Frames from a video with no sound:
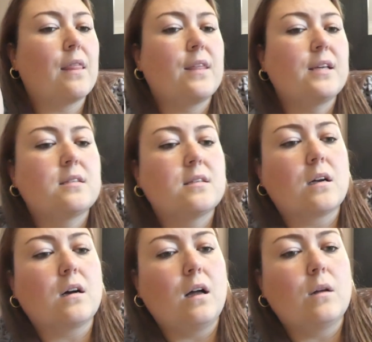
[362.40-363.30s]
this
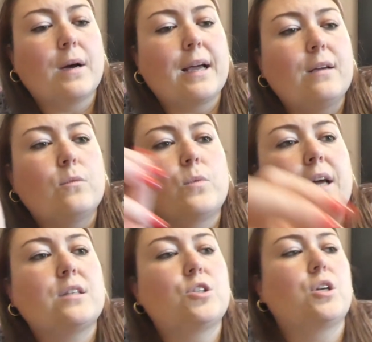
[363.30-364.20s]
colourway,
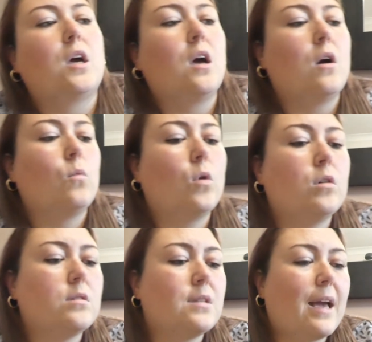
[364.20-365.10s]
which
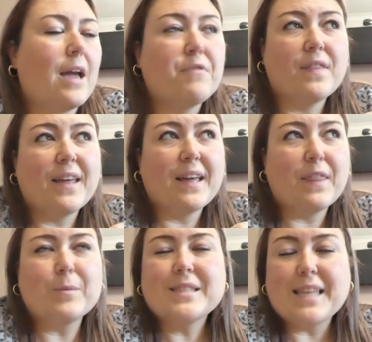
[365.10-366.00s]
was everything
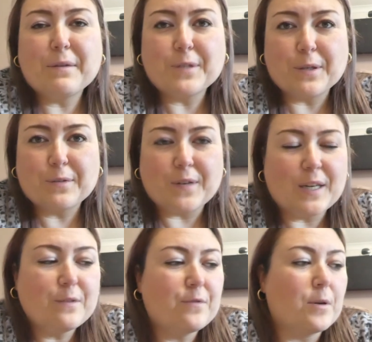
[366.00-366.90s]
that was left
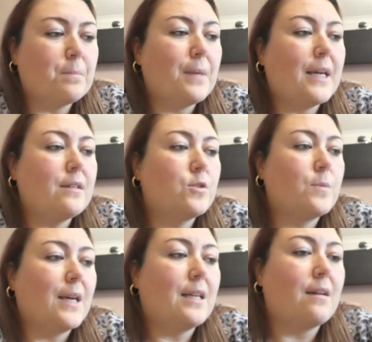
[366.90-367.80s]
over from me
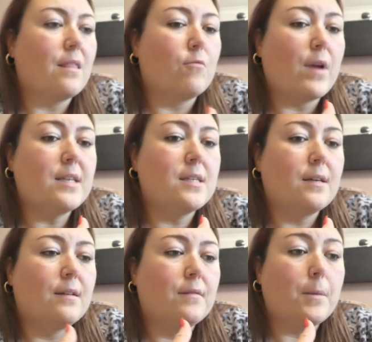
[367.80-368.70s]
doing the red,
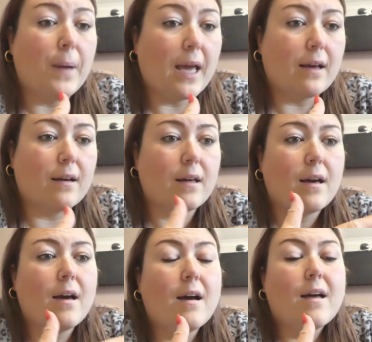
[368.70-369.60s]
the pink,
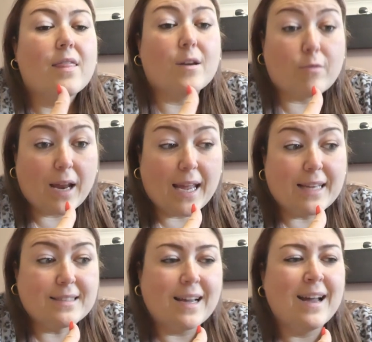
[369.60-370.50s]
the
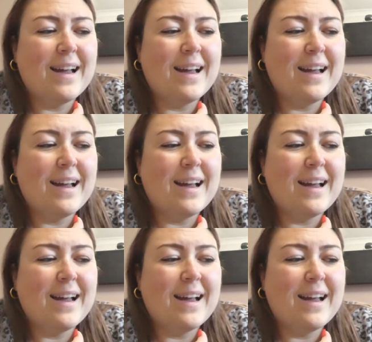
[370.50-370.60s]
green